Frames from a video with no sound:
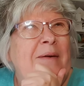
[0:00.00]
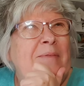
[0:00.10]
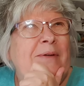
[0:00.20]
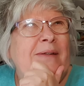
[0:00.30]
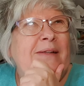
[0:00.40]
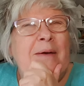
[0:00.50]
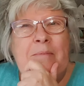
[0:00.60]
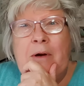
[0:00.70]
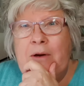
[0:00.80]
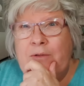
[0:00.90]
But
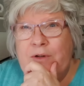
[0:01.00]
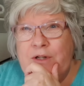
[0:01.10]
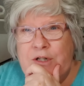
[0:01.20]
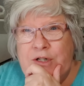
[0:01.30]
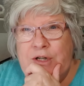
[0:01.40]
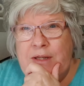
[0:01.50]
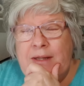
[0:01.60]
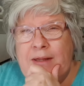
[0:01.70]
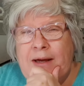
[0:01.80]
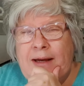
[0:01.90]
my orange
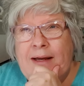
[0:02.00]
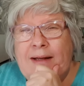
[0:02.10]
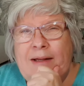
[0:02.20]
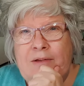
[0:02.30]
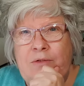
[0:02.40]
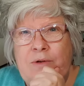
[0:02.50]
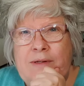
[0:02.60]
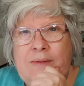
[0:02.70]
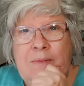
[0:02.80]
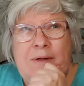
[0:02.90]
gin that I had last
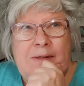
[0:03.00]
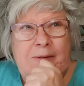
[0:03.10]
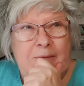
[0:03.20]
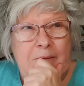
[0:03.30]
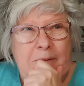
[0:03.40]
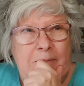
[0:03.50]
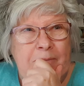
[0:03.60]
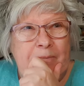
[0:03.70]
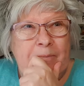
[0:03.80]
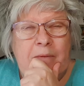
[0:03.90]
Christmas,
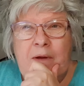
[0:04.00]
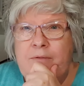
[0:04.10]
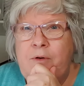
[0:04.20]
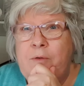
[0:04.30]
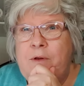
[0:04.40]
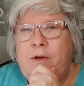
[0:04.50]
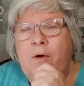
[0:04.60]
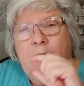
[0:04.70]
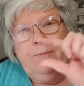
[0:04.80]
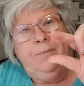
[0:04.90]
I've only
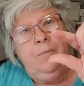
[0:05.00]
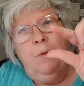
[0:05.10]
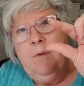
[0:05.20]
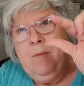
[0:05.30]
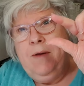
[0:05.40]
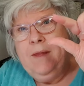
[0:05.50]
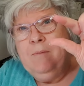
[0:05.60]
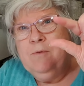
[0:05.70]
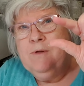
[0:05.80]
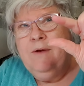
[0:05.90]
got probably about that
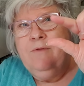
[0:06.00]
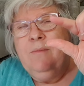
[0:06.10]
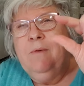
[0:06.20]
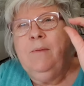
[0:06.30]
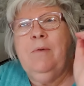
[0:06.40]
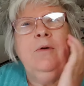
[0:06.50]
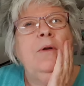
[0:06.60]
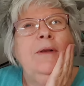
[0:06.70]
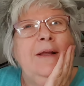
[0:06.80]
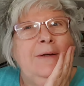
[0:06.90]
much left in my
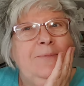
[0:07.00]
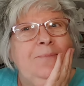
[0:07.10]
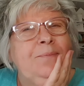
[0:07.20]
bottle now.